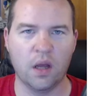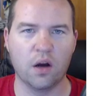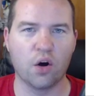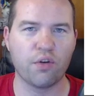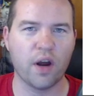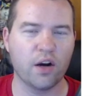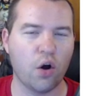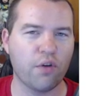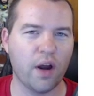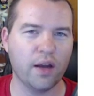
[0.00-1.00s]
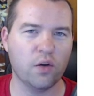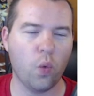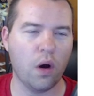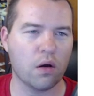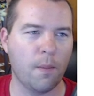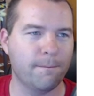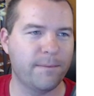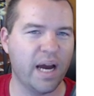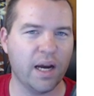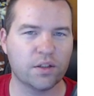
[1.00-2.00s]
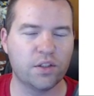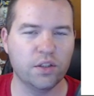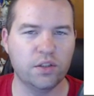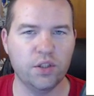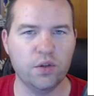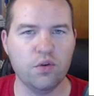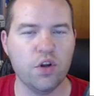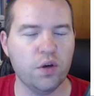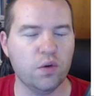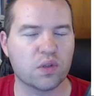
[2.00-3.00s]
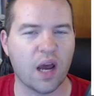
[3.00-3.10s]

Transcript: All right, and welcome back to Dew News.